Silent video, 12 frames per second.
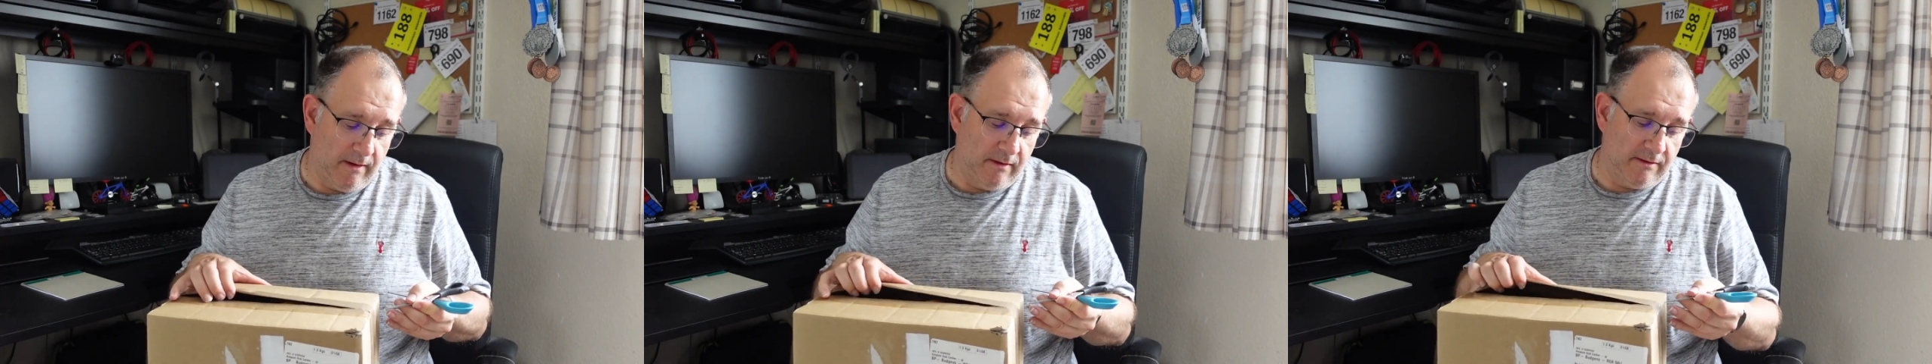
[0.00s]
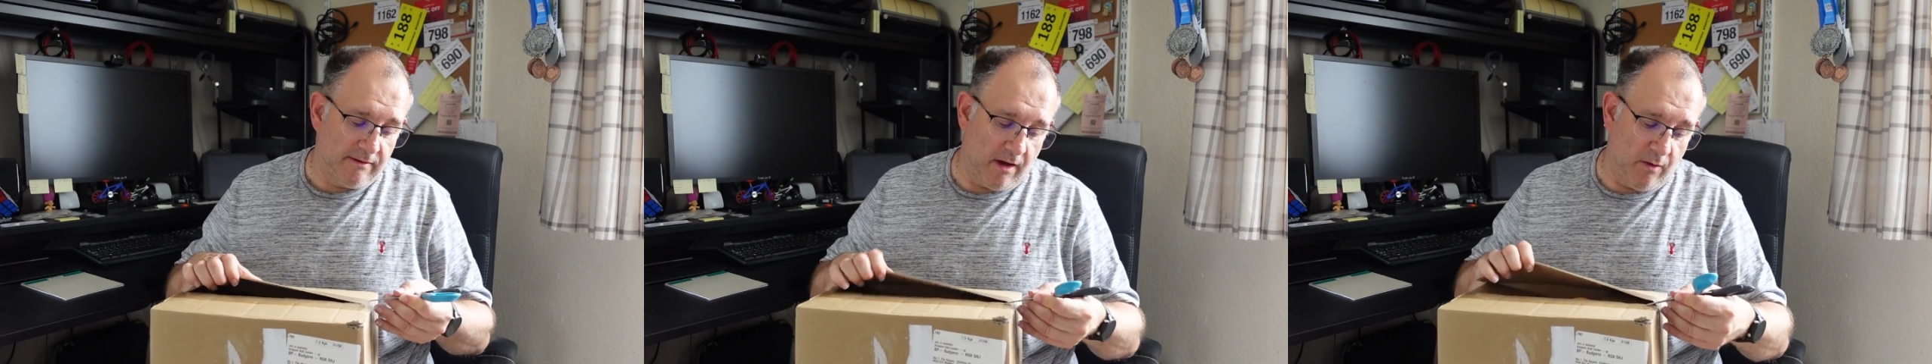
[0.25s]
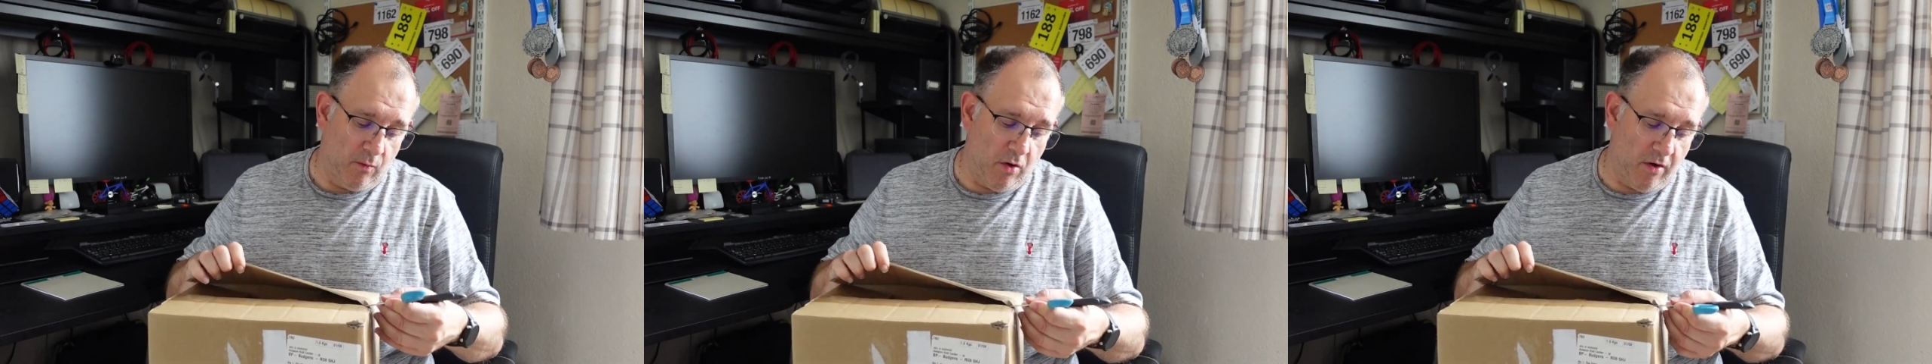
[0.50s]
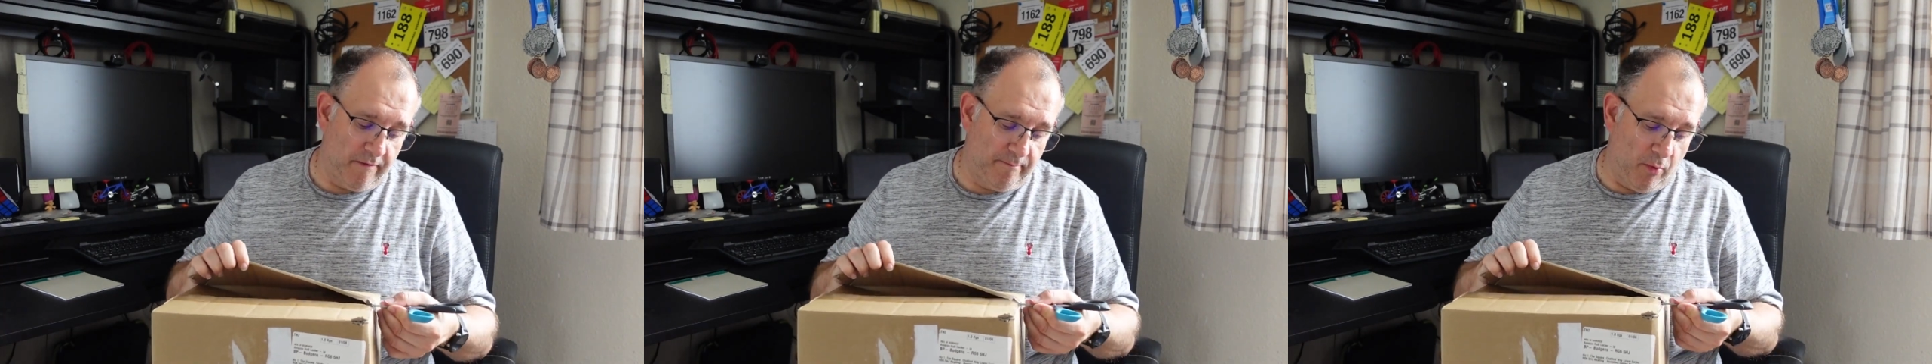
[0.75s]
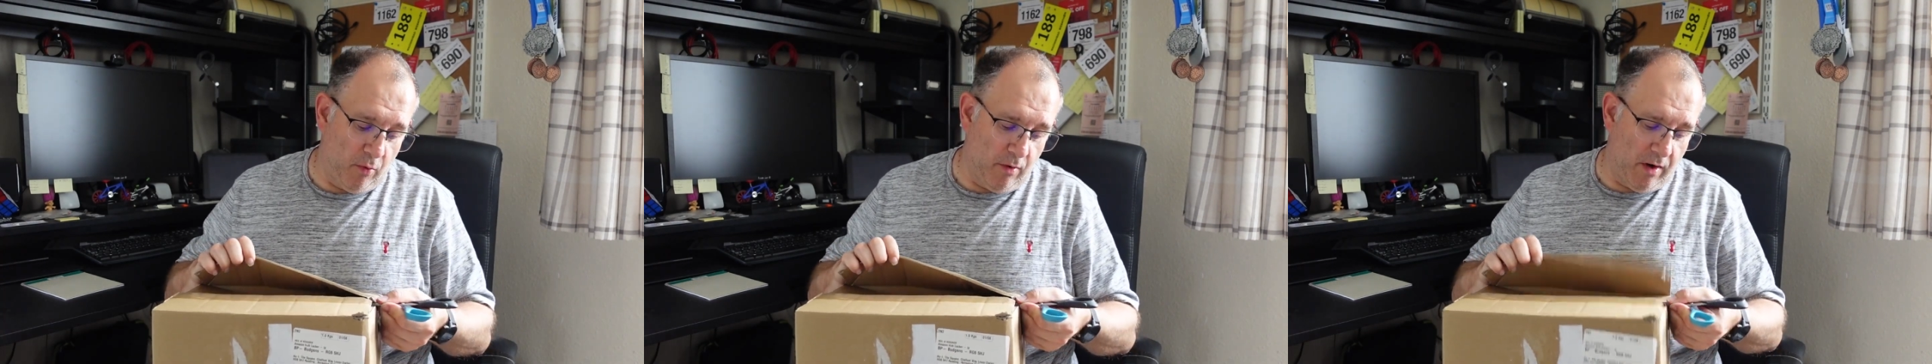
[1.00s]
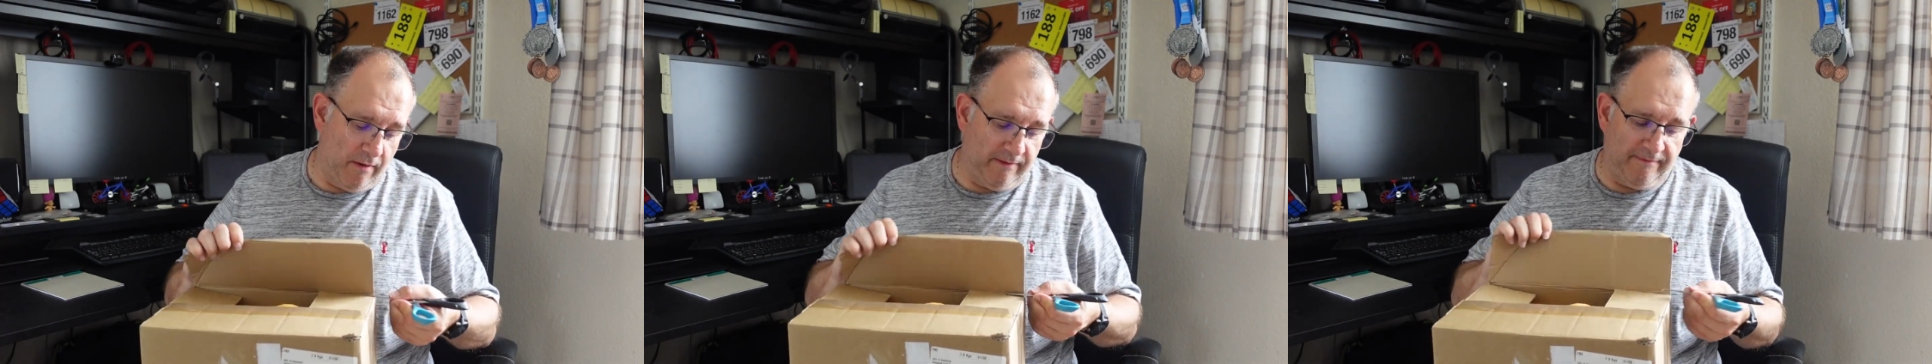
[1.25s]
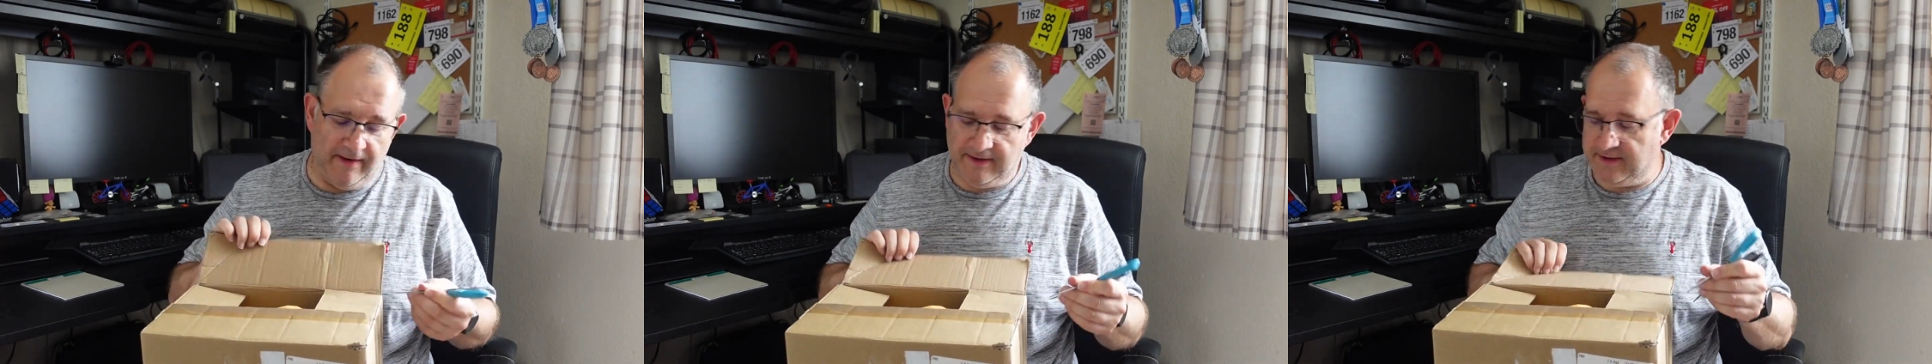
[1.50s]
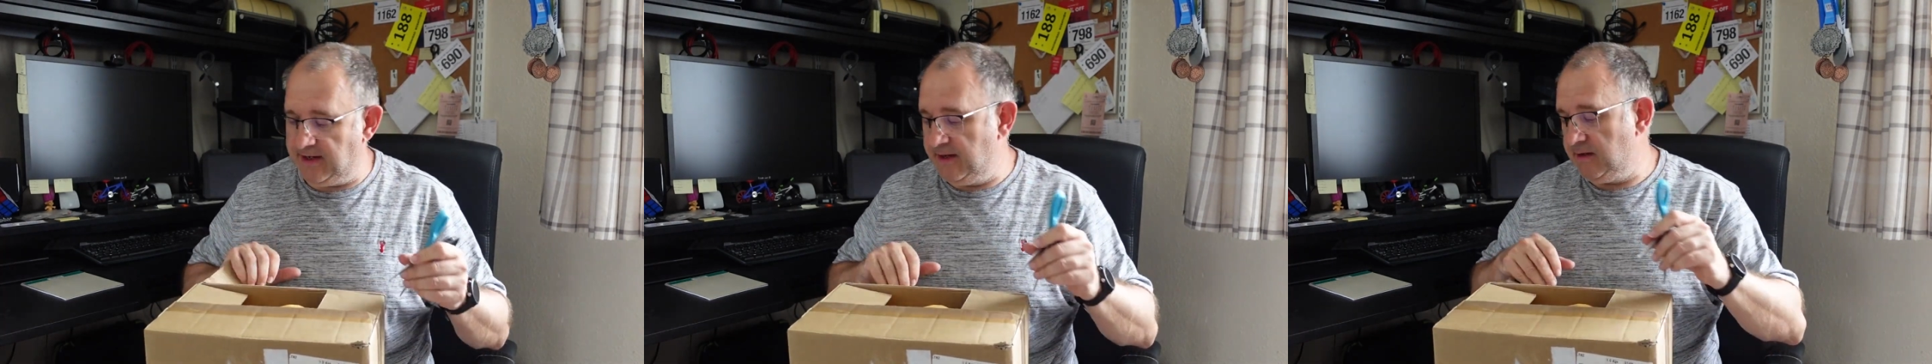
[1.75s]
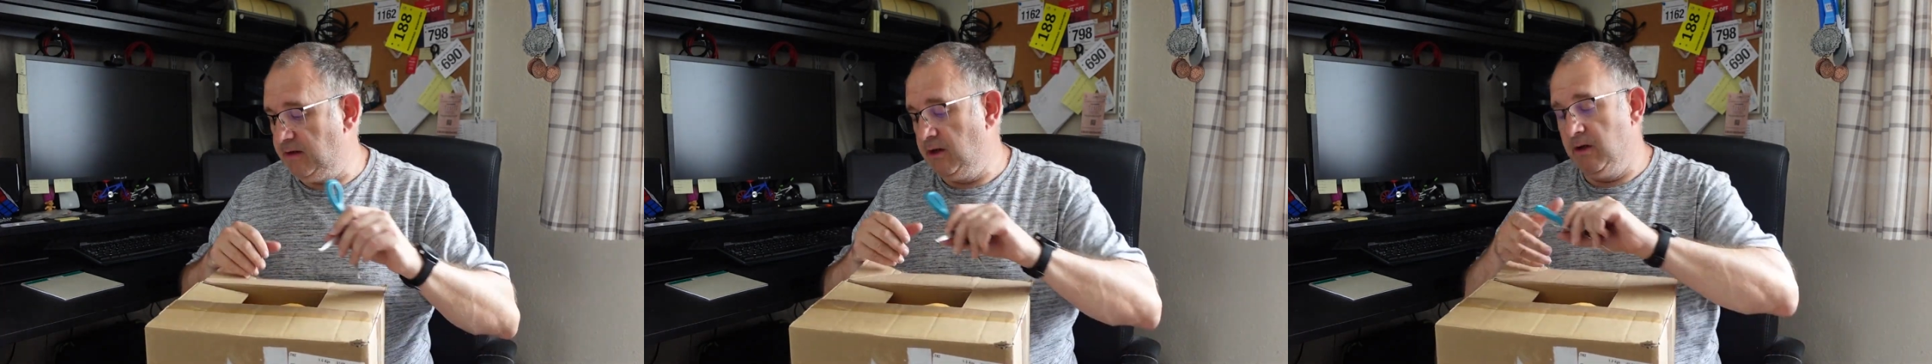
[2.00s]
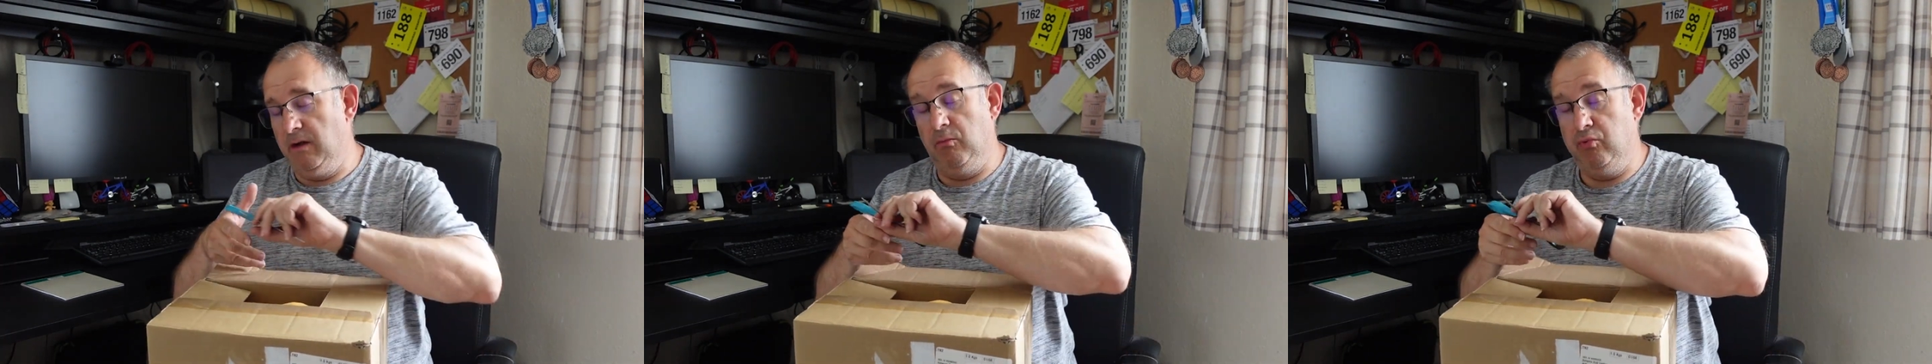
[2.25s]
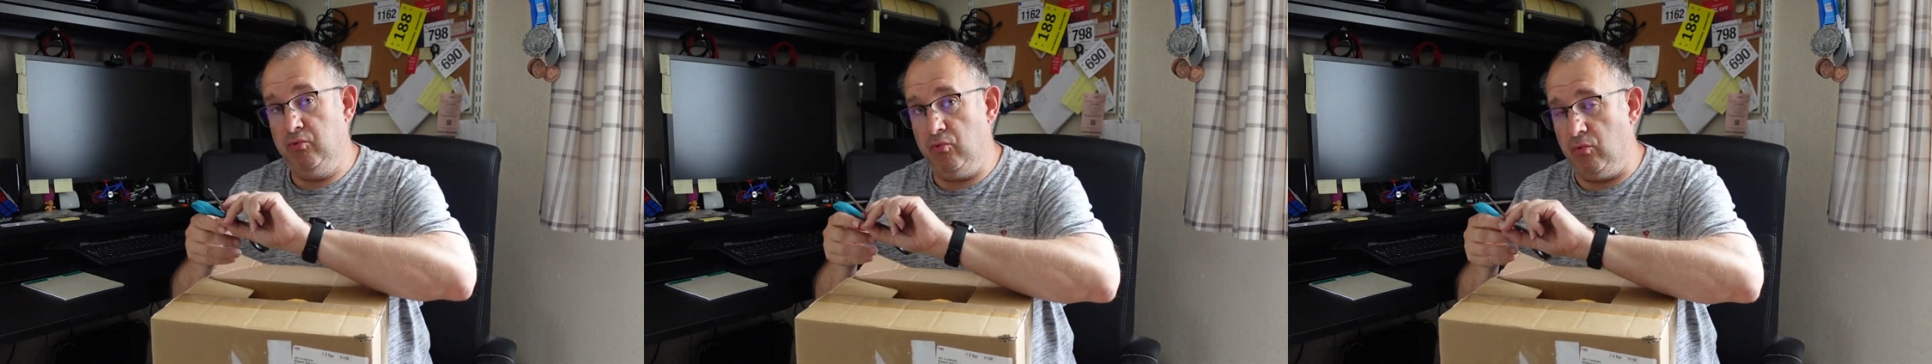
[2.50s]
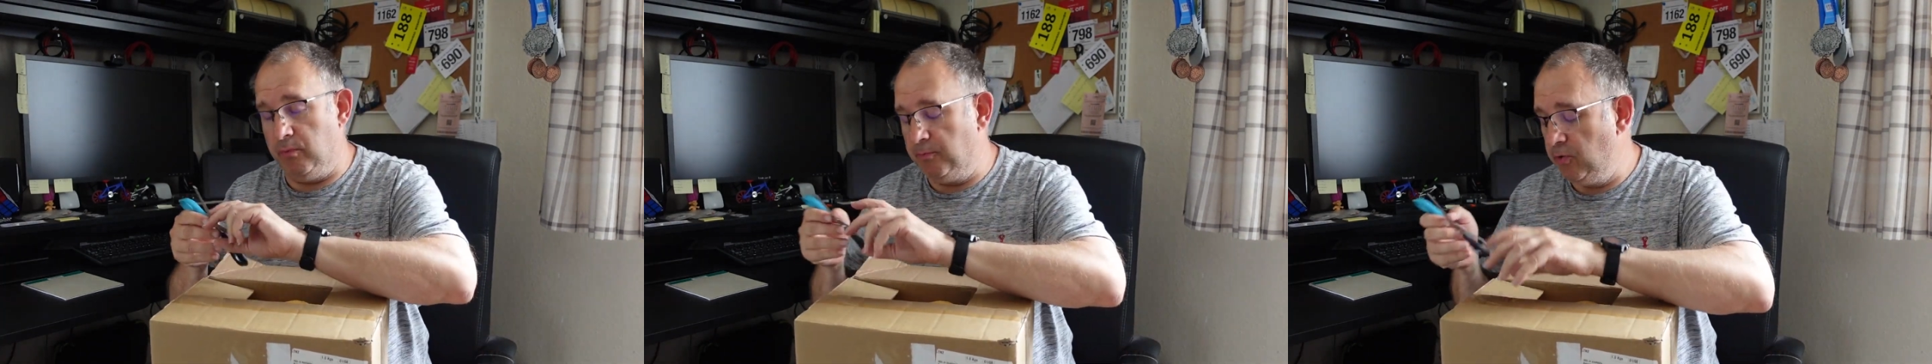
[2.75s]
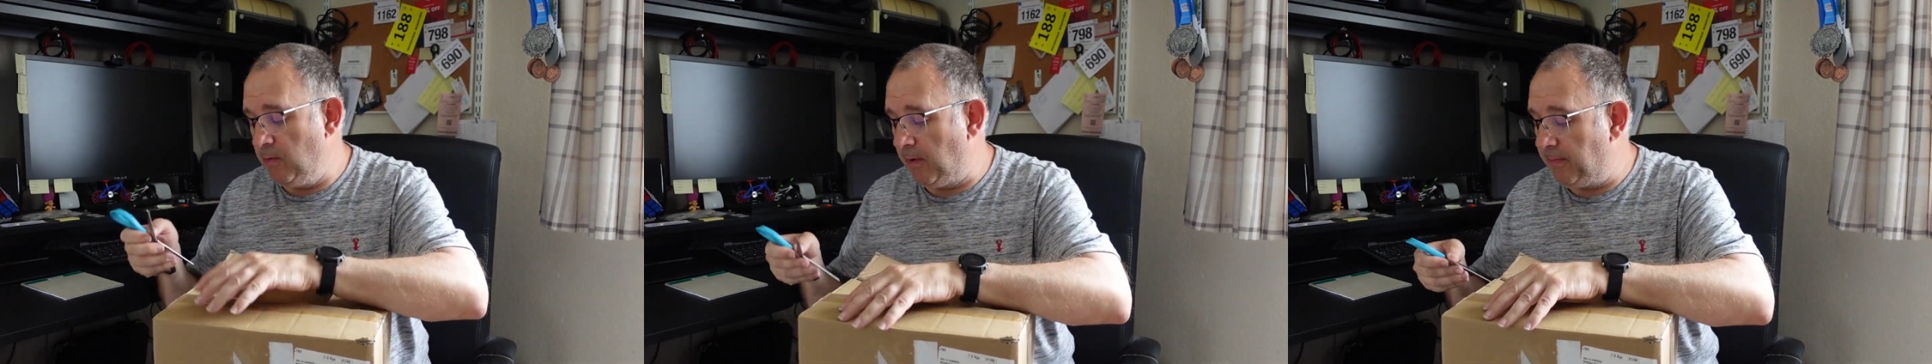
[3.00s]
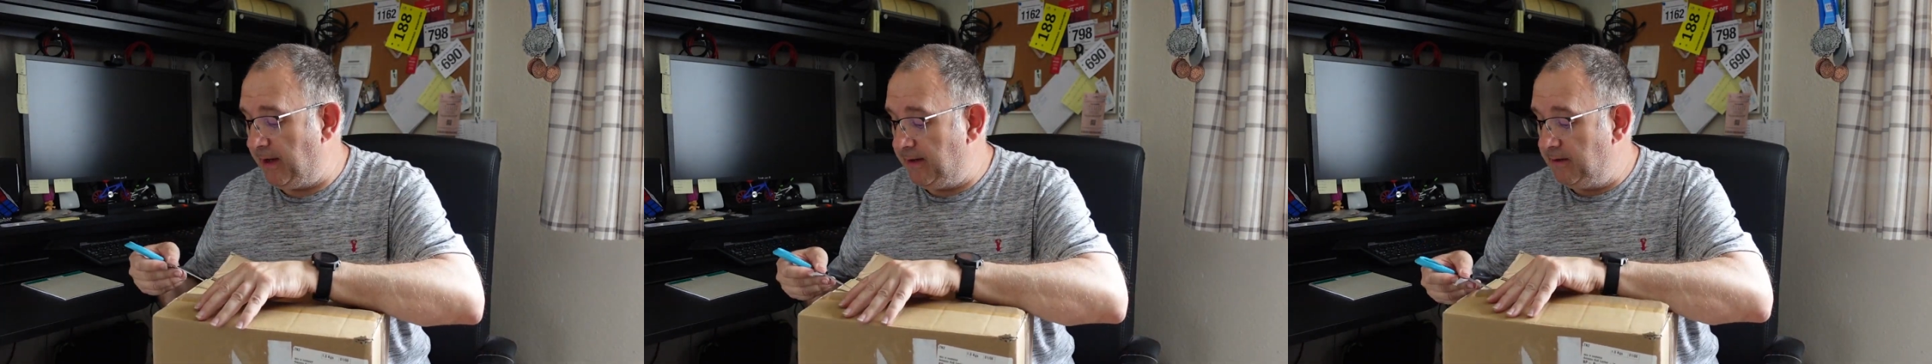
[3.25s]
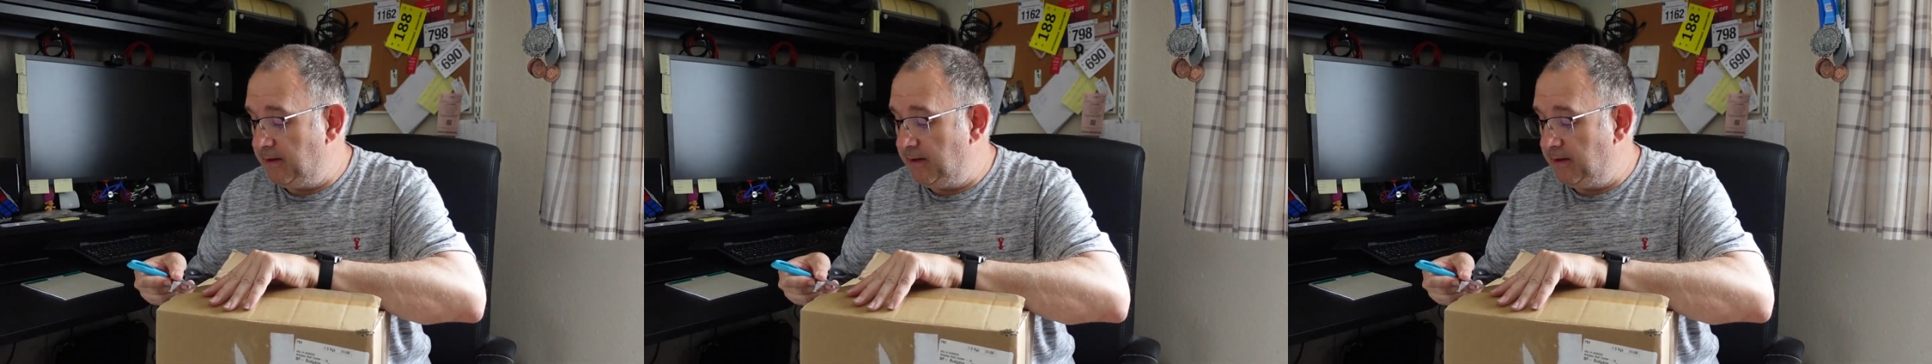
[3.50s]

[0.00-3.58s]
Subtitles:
So what I bought, I've invested probably